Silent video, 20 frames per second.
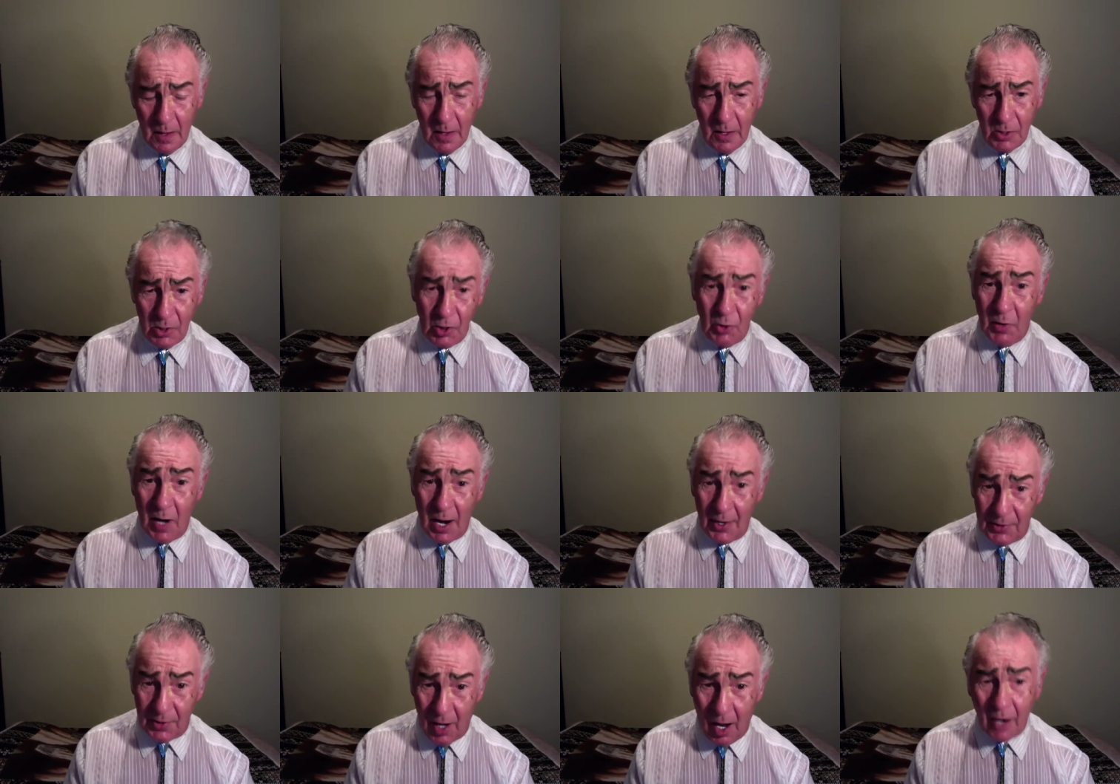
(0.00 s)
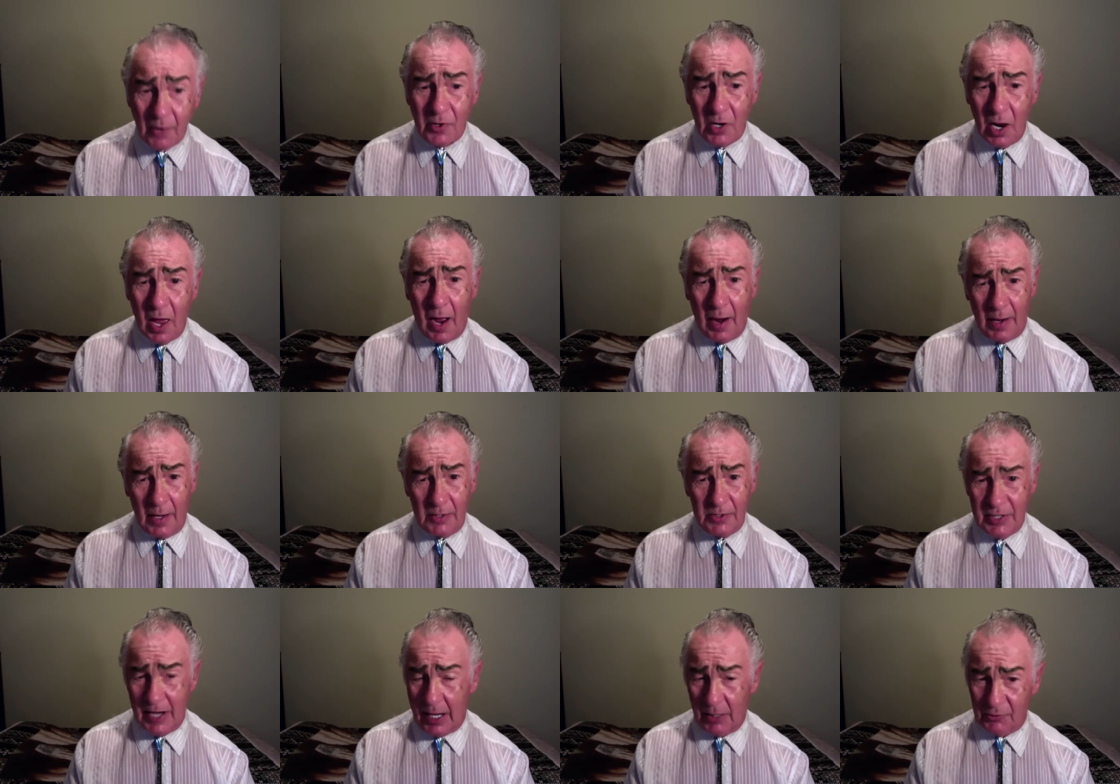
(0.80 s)
You are not lying
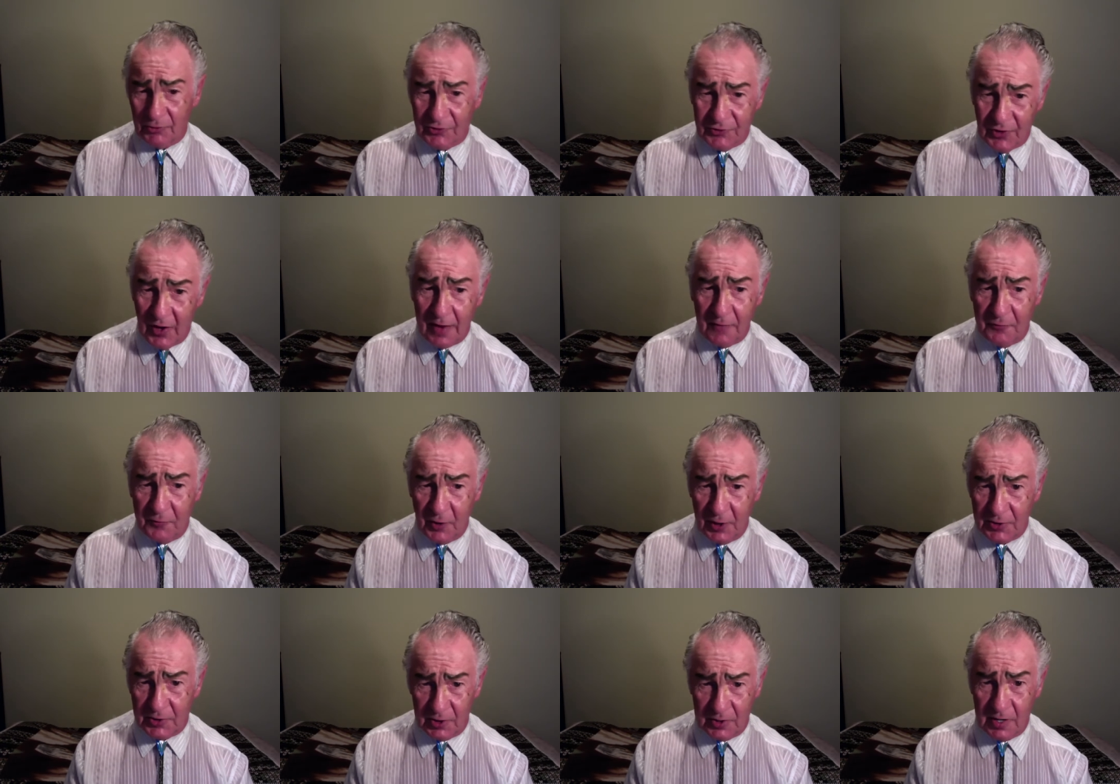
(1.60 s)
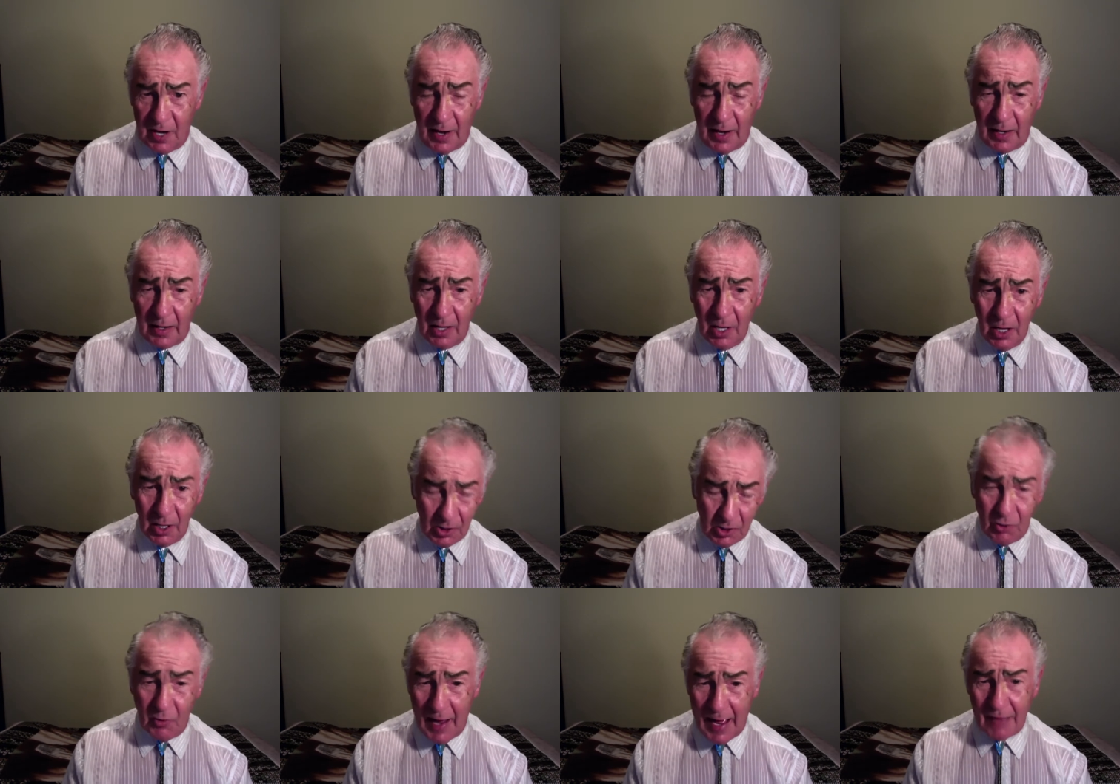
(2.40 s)
down safely today.
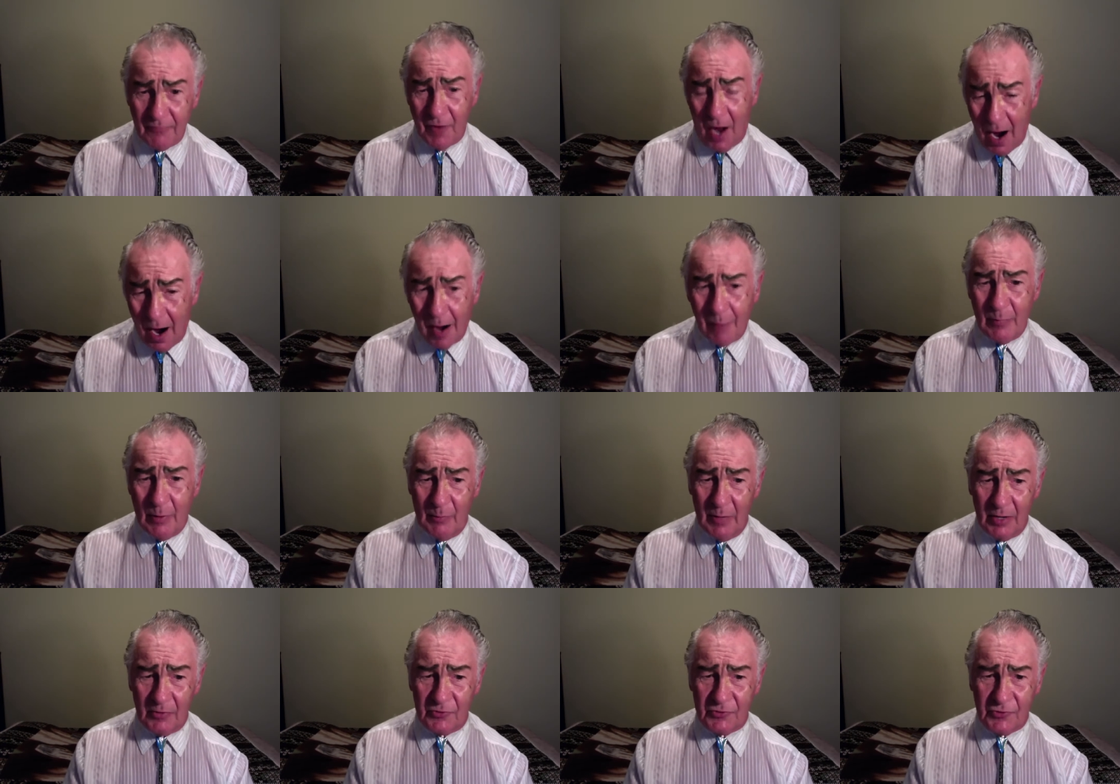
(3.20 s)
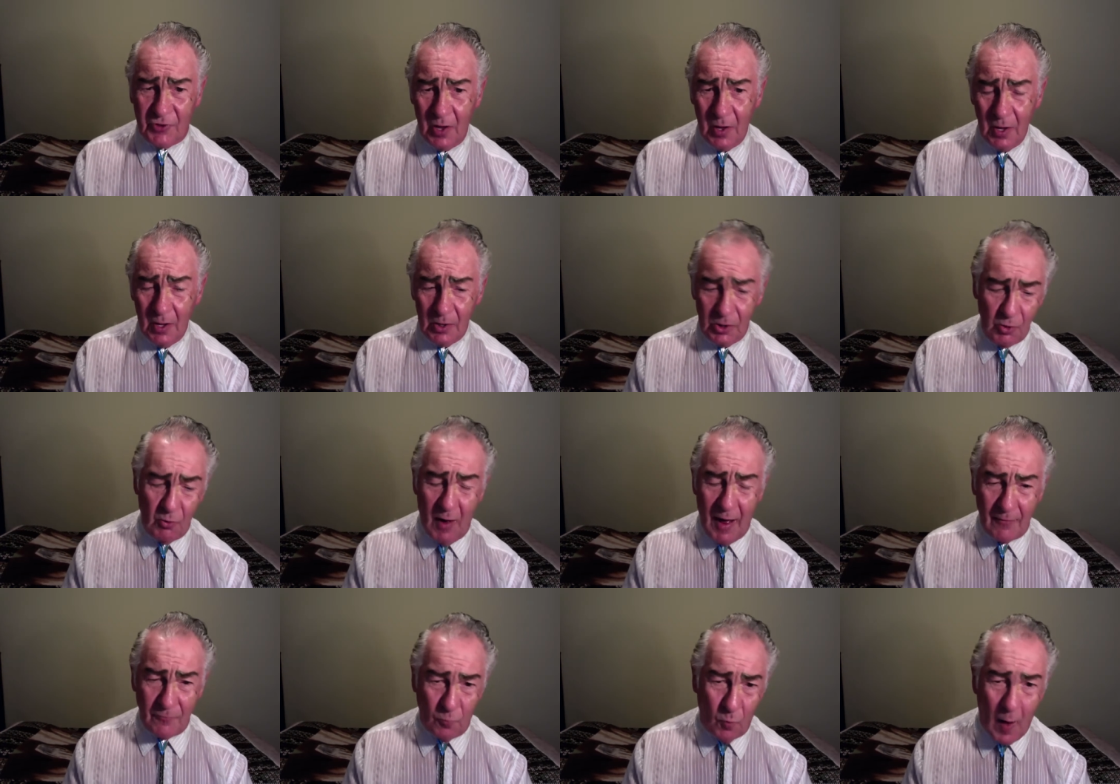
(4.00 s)
You have armaments you
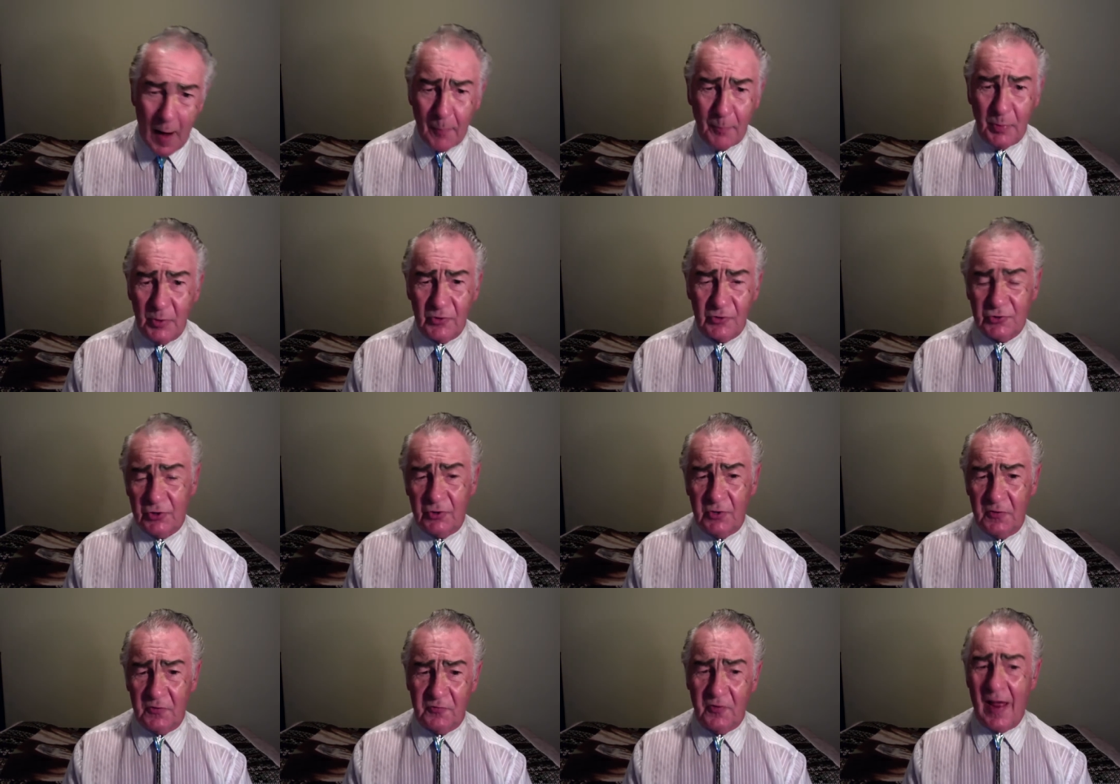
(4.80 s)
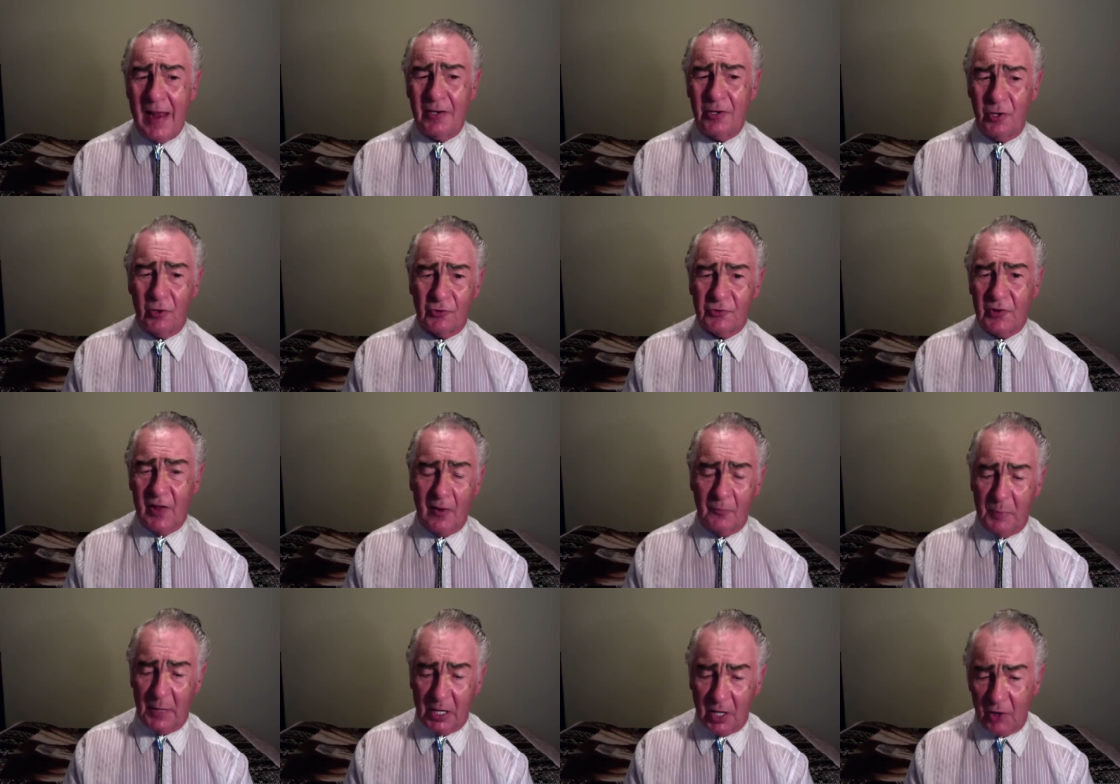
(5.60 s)
have weapons to defend
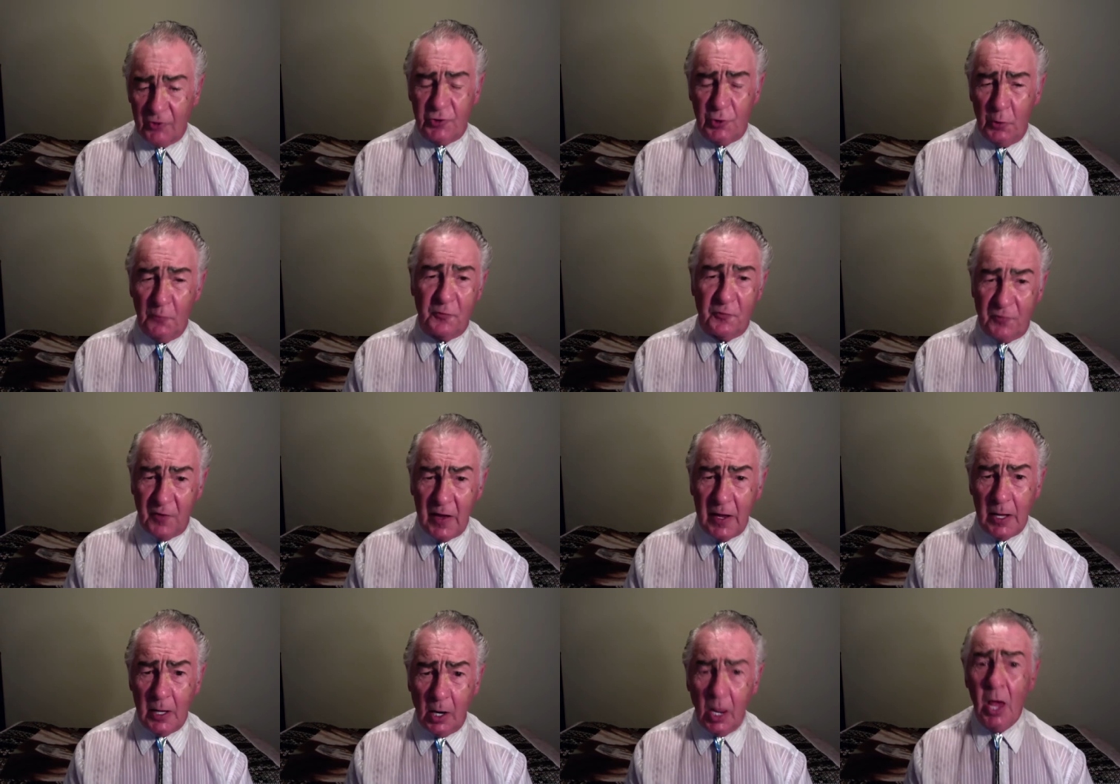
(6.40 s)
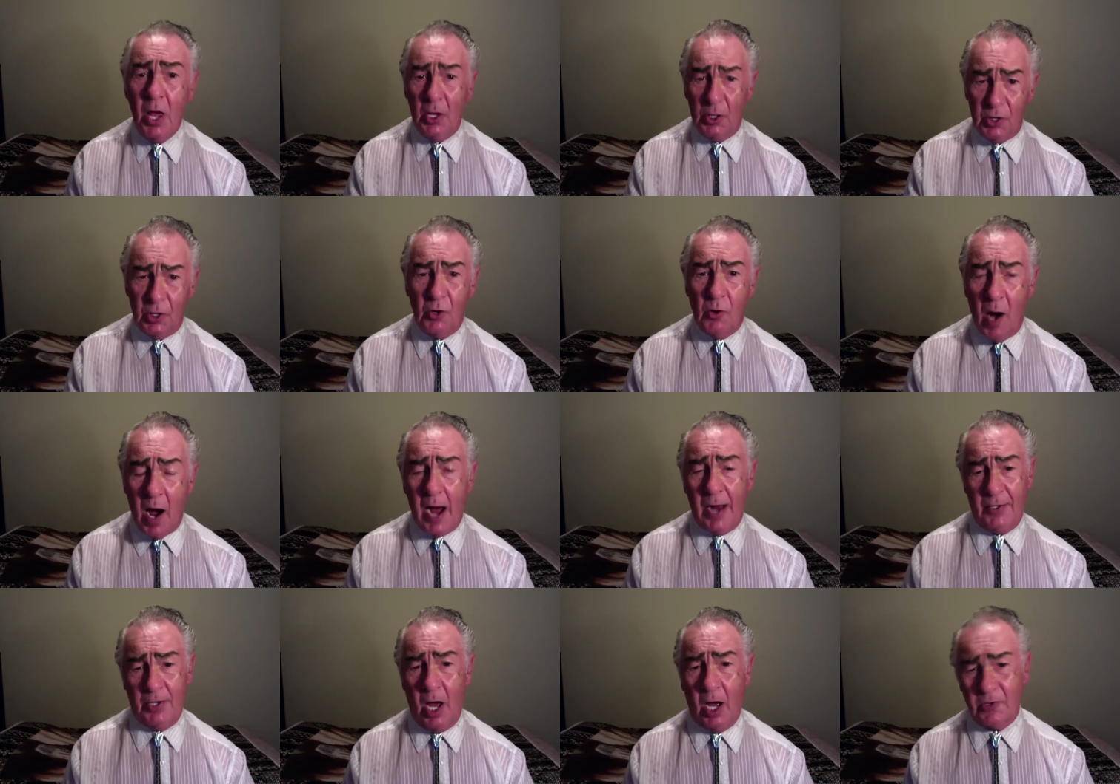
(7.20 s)
yourself because you feel you
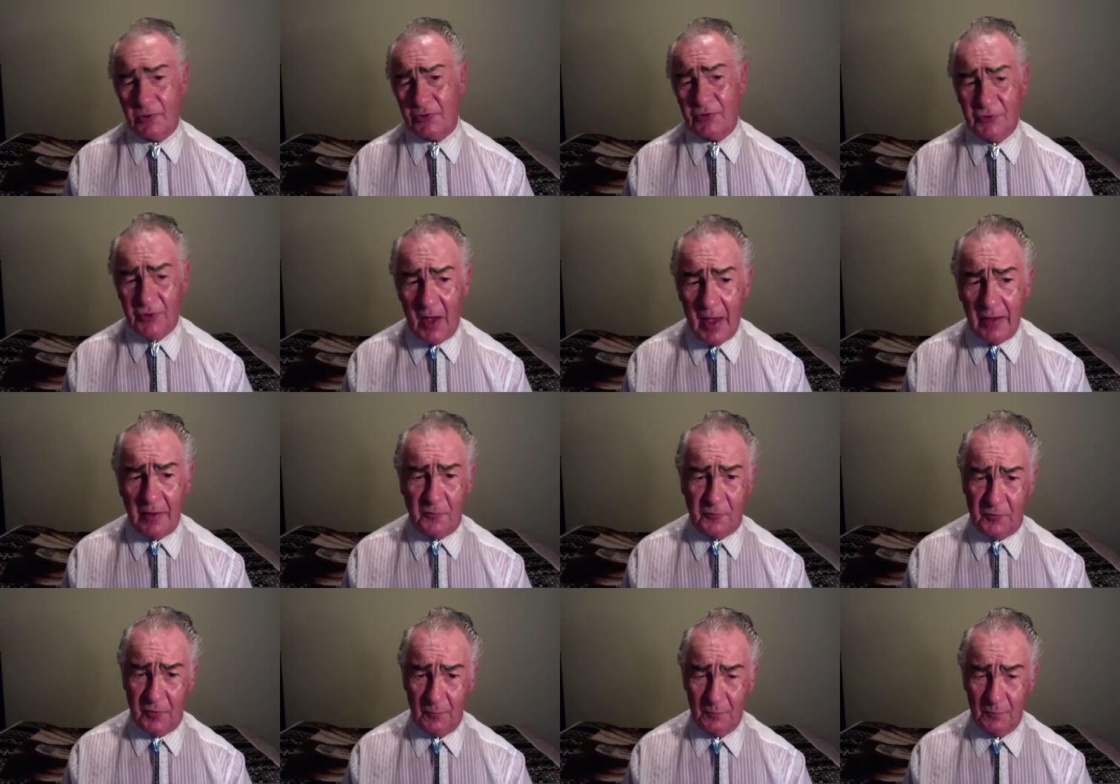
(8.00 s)
are not safe.